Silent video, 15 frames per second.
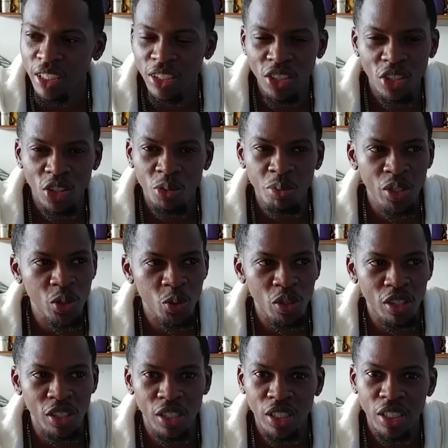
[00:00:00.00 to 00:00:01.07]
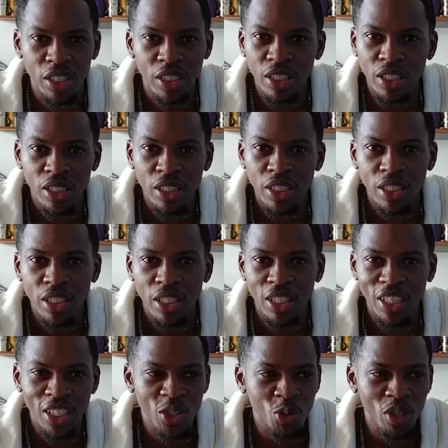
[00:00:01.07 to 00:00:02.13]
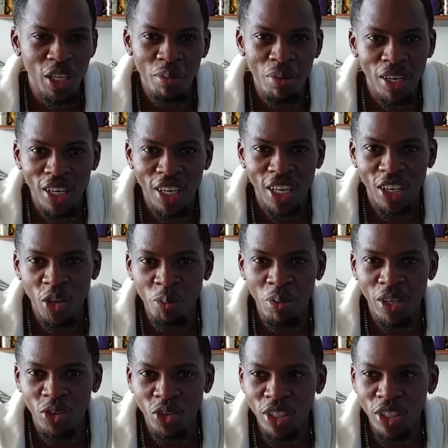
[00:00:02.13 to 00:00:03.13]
yo, I swear this would get my car up and